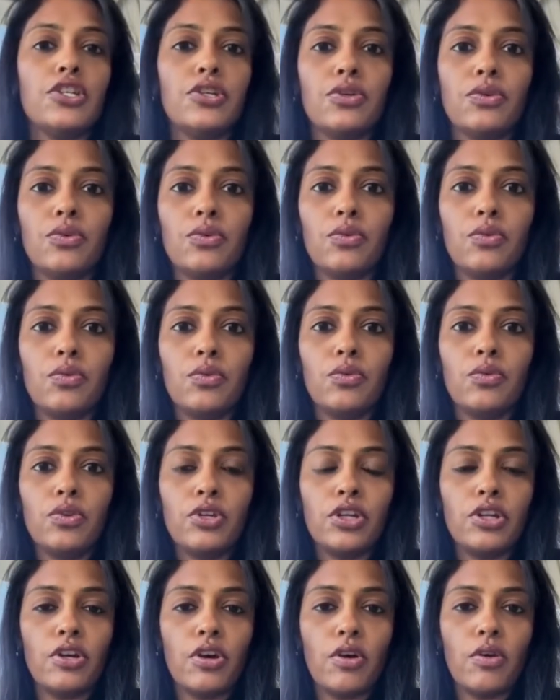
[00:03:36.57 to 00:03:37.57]
Do you,
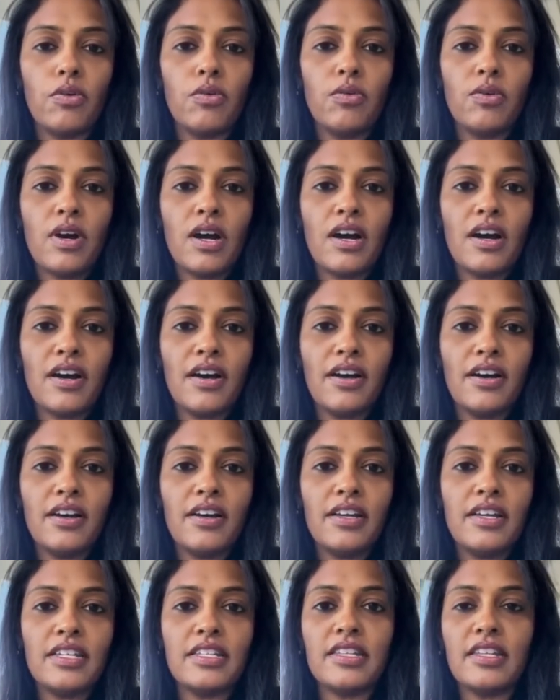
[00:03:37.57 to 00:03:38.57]
you know,
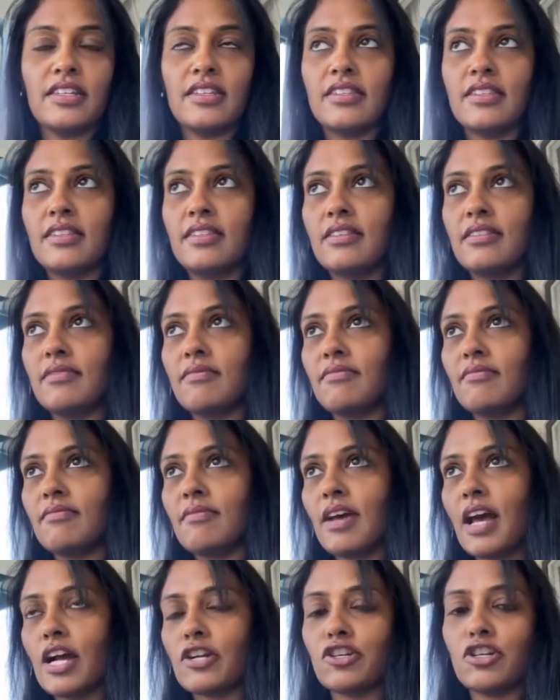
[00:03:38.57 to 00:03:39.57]
uh, is this
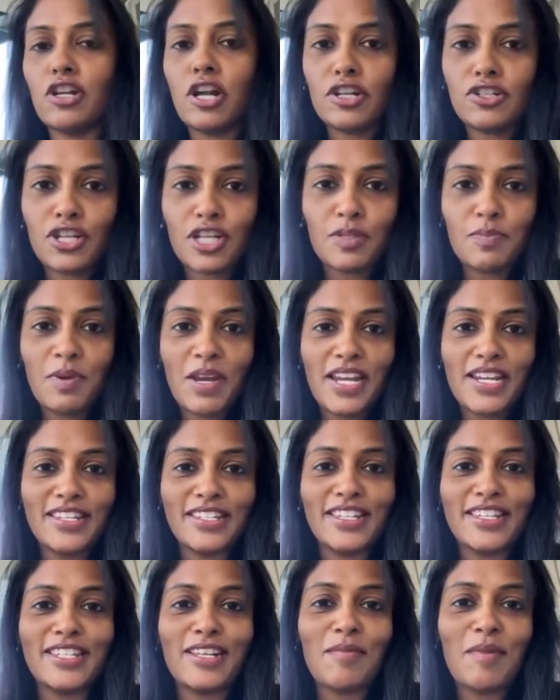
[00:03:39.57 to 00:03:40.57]
actually not chest
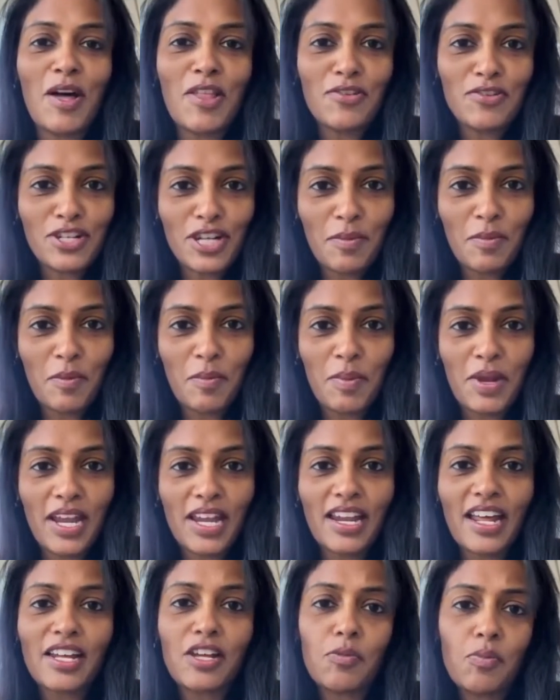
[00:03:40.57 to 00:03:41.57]
pain is this some other type of
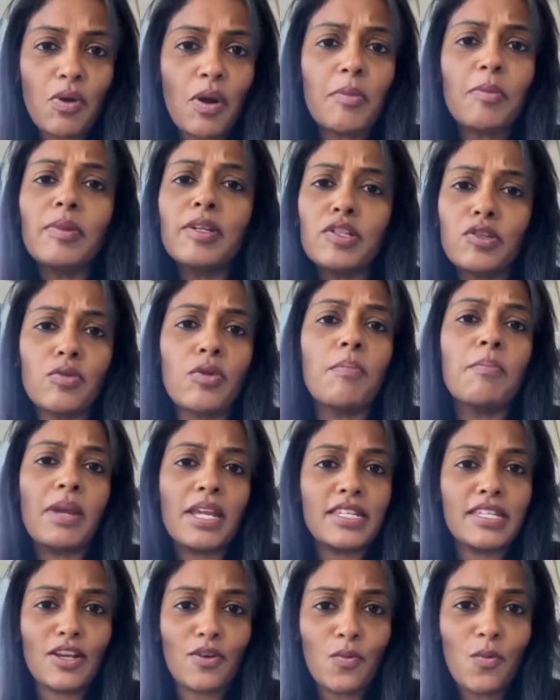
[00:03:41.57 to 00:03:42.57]
pain i could probably do a
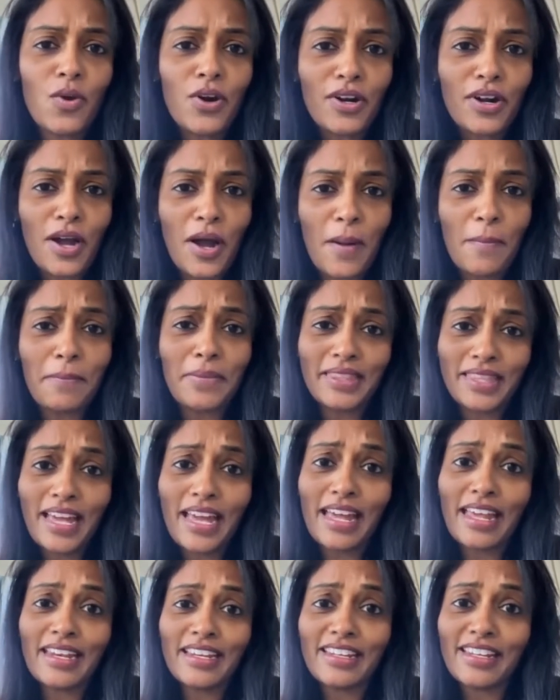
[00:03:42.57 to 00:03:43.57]
basic workup but
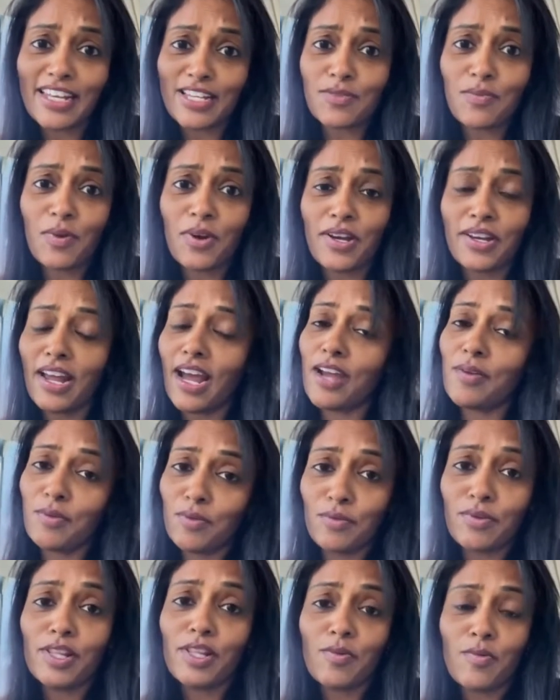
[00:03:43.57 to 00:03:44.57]
then guess what i
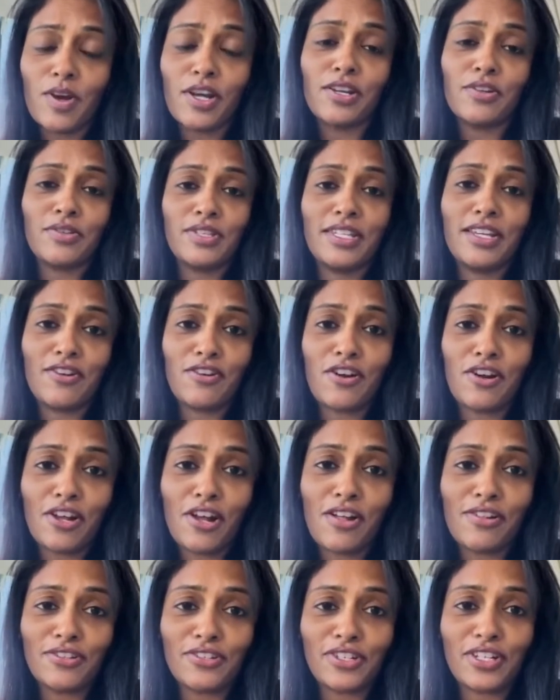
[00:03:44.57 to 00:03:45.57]
would really want you to see a
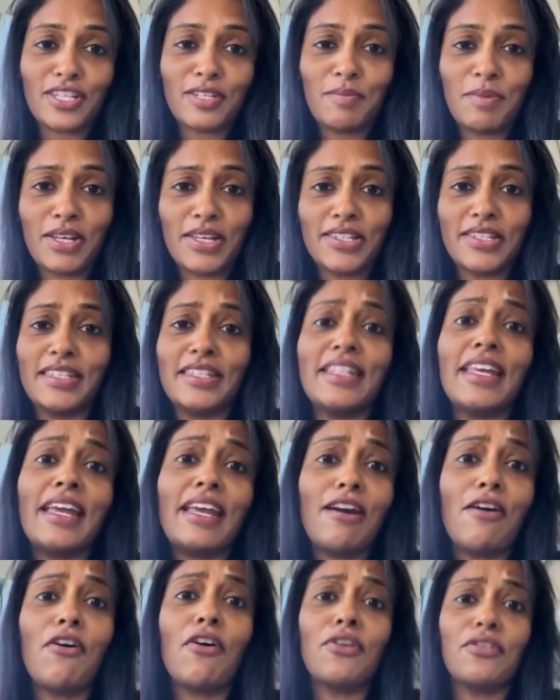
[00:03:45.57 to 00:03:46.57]
cardiologist because
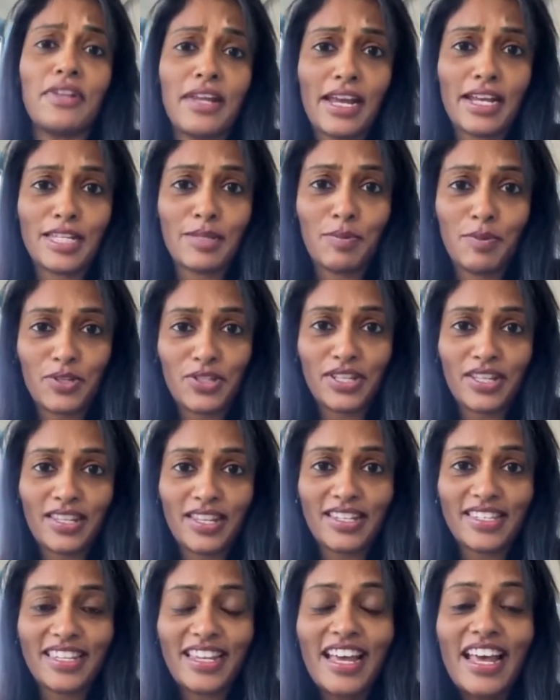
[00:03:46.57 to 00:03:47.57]
they are the experts
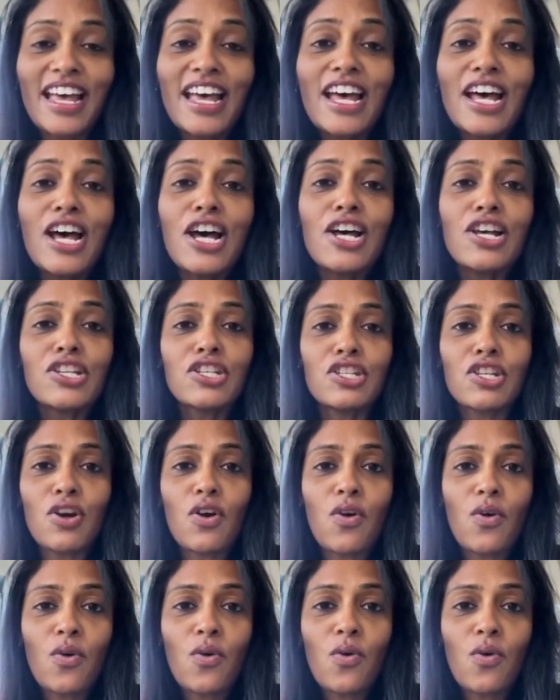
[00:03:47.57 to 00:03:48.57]
in this
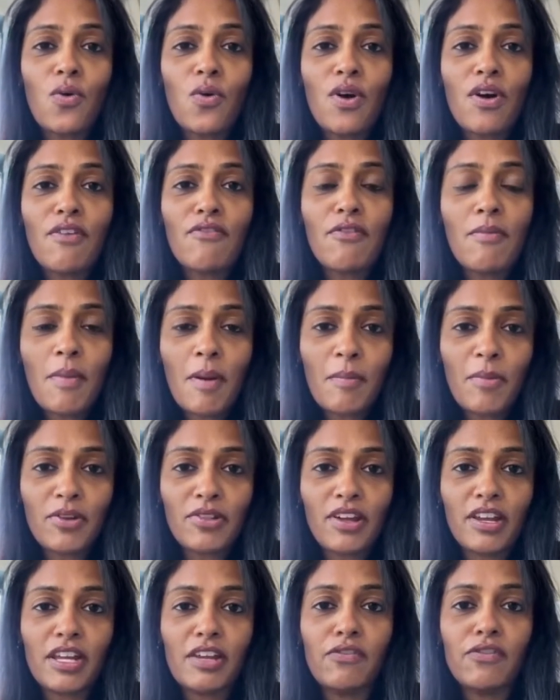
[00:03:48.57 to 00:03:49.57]
so
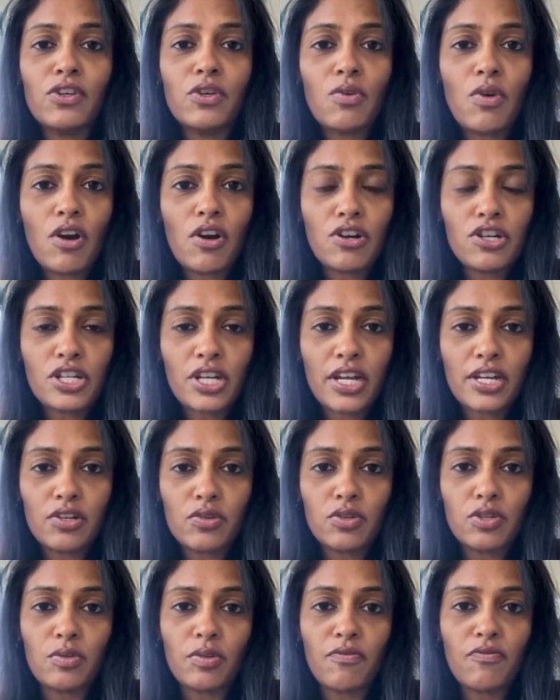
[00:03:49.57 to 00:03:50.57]
remember that if you are
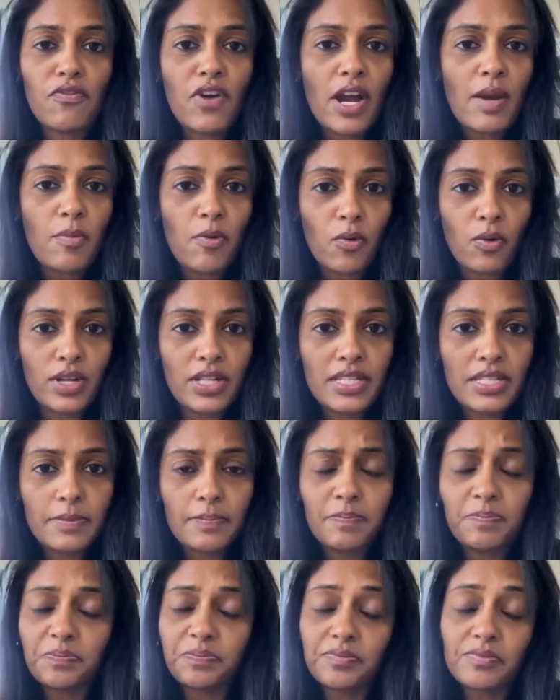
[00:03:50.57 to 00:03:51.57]
diagnosed with
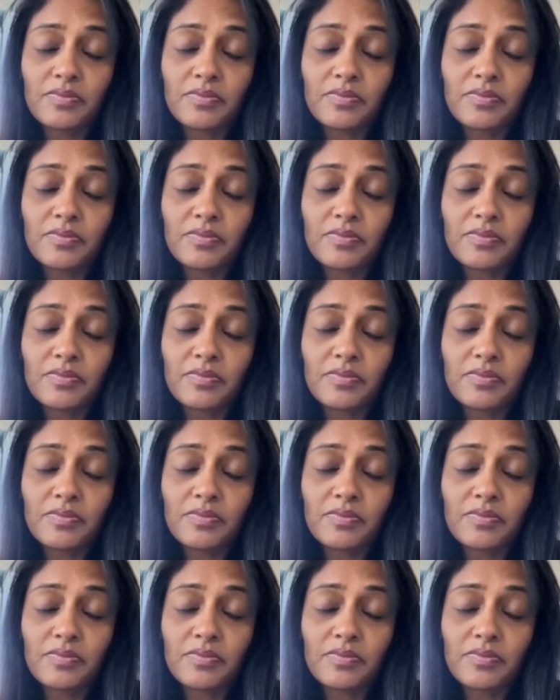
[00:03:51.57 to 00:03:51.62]
fibroids